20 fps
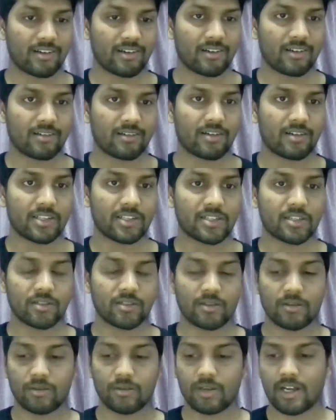right? So
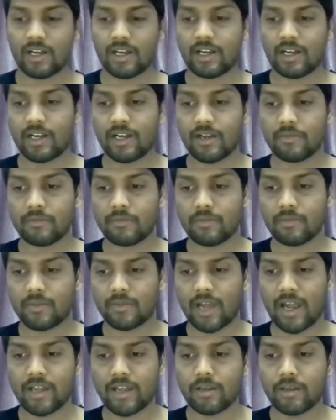
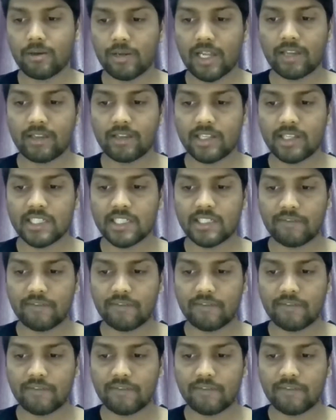I know like this is